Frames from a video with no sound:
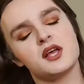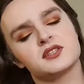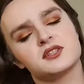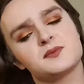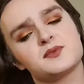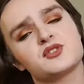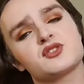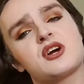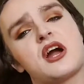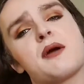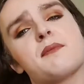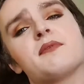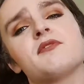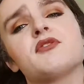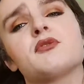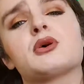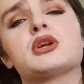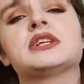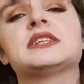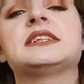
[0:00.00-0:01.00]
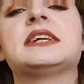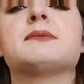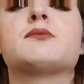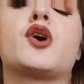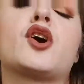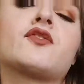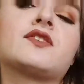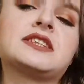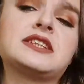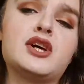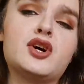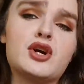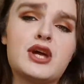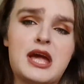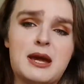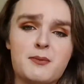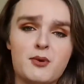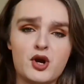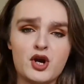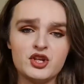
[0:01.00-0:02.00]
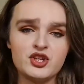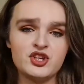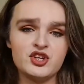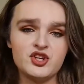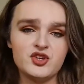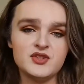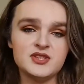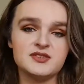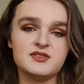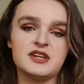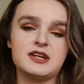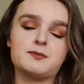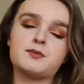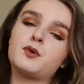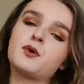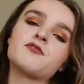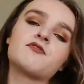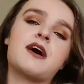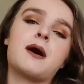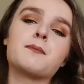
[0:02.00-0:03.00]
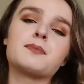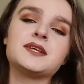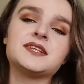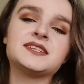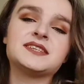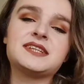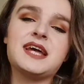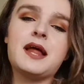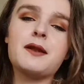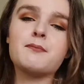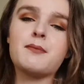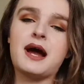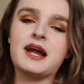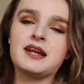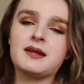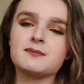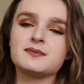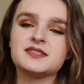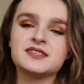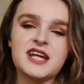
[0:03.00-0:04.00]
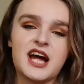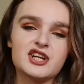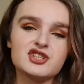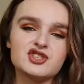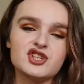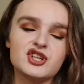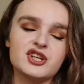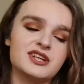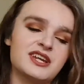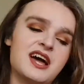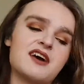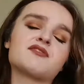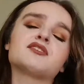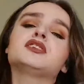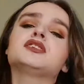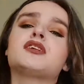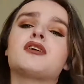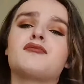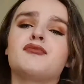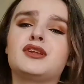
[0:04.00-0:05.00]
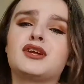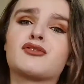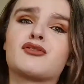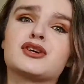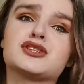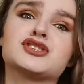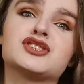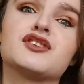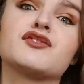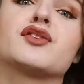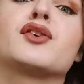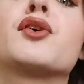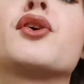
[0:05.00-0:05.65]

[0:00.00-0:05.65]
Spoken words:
and subscribe if you want to see more of this little gay boy on your newsfeed. But with that being said, my name's Daniel, and have a lovely rest of